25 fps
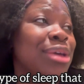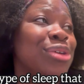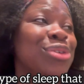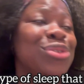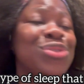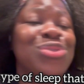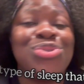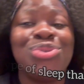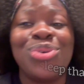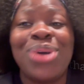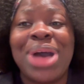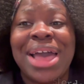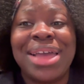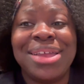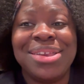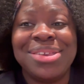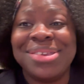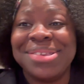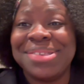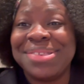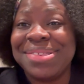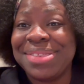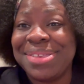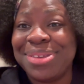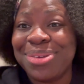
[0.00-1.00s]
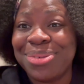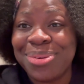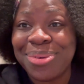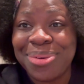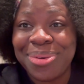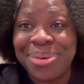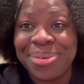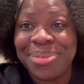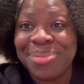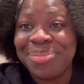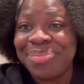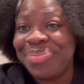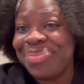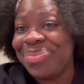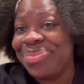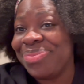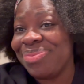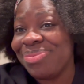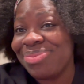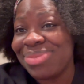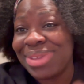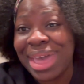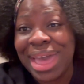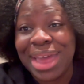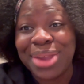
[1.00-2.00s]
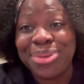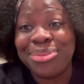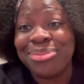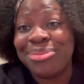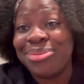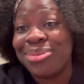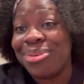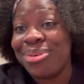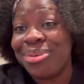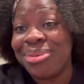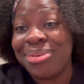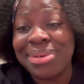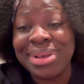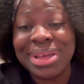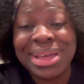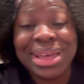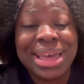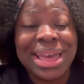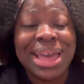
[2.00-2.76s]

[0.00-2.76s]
So I just, you know, I don't know.